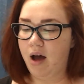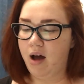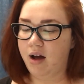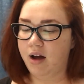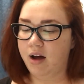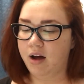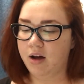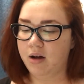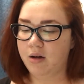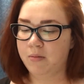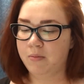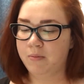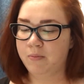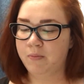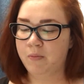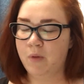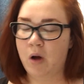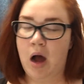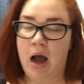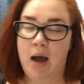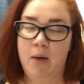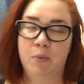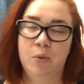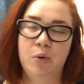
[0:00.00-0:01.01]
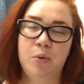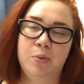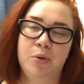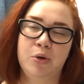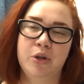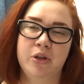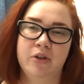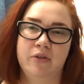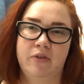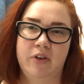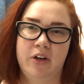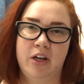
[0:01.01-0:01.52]
Um, I will
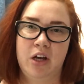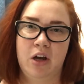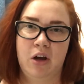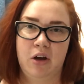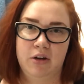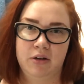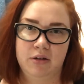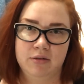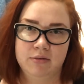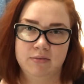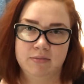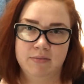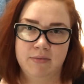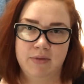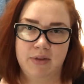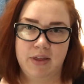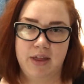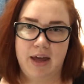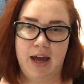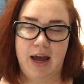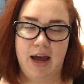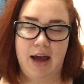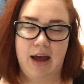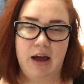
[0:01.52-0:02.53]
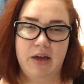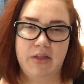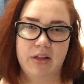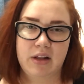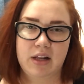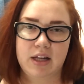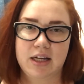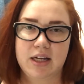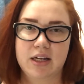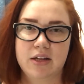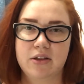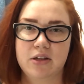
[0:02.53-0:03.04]
put the video there and the
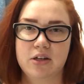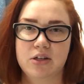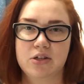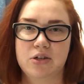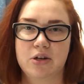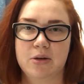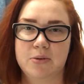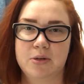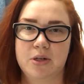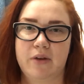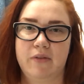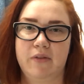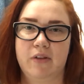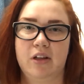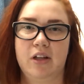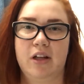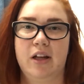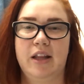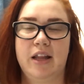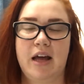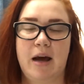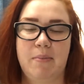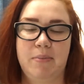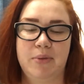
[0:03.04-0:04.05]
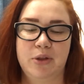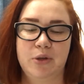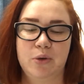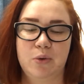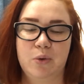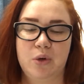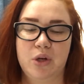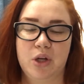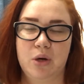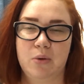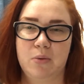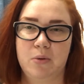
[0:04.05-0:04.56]
link in the description, everything like that, but the
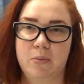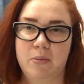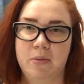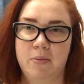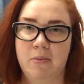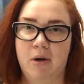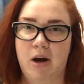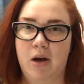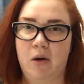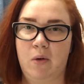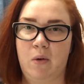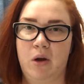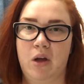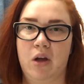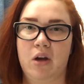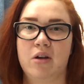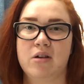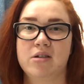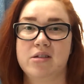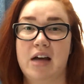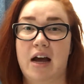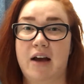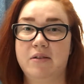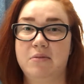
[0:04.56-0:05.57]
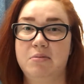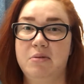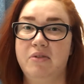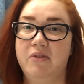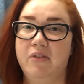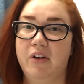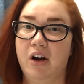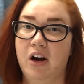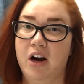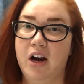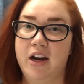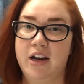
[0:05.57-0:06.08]
audio will be my audio because I have to be
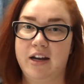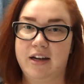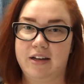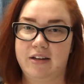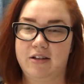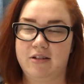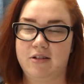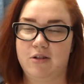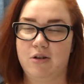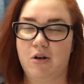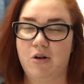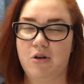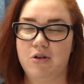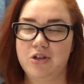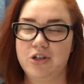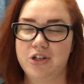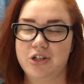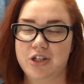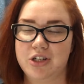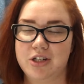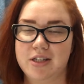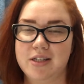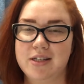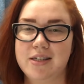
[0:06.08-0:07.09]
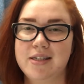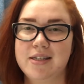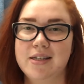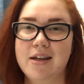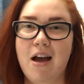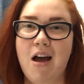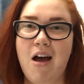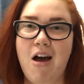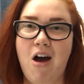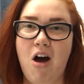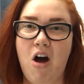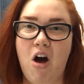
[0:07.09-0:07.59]
very conscious
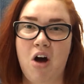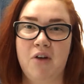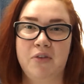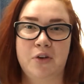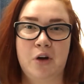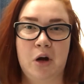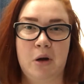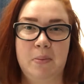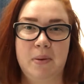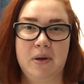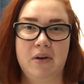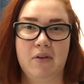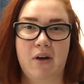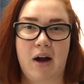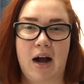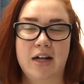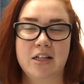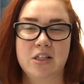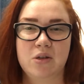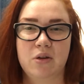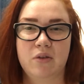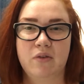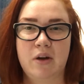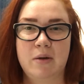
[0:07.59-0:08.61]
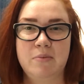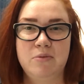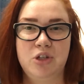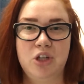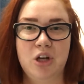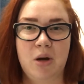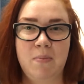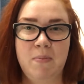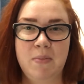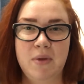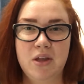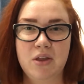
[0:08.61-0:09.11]
of copyright. So if I'm
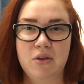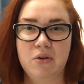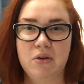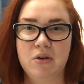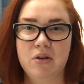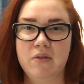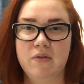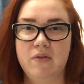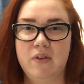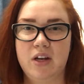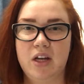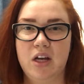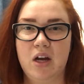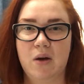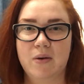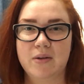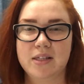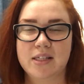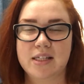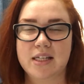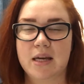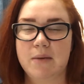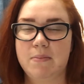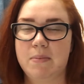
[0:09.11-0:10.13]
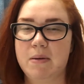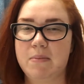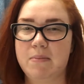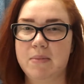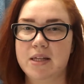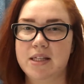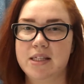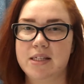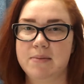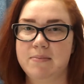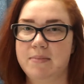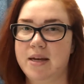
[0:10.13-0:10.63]
jumping through the video and skipping
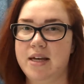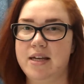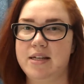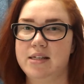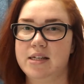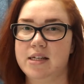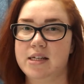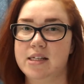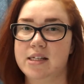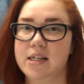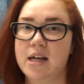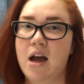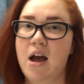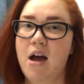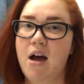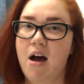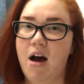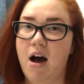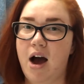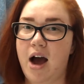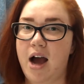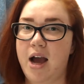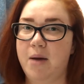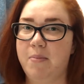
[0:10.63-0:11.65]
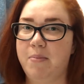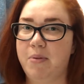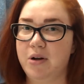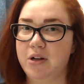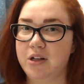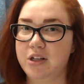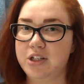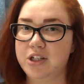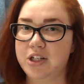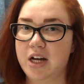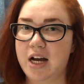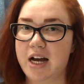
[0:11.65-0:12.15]
bits and pieces, I
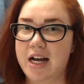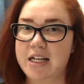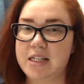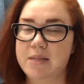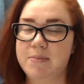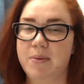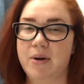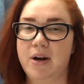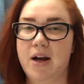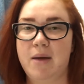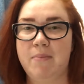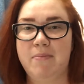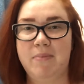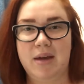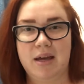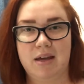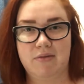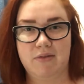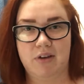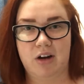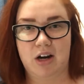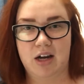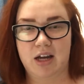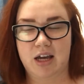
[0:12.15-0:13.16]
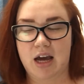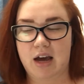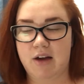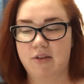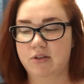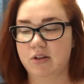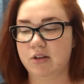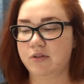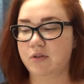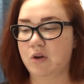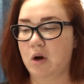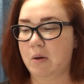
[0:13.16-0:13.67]
apologize, but I'm being very
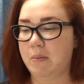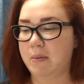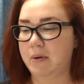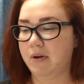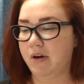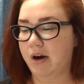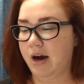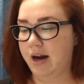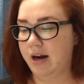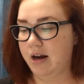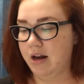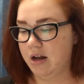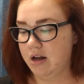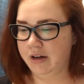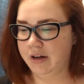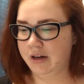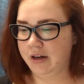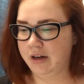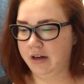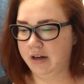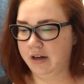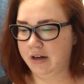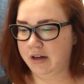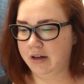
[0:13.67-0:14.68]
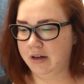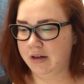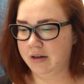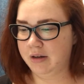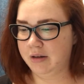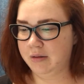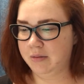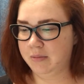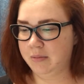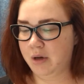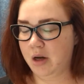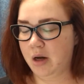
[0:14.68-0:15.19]
careful of copyright.
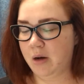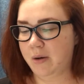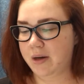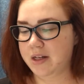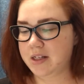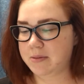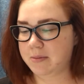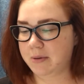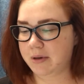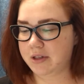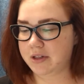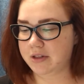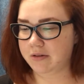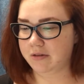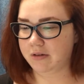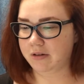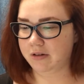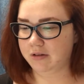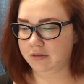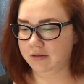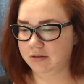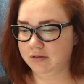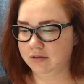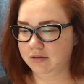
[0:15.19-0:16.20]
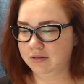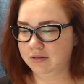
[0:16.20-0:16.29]
Um, oh, I spelt it wrong.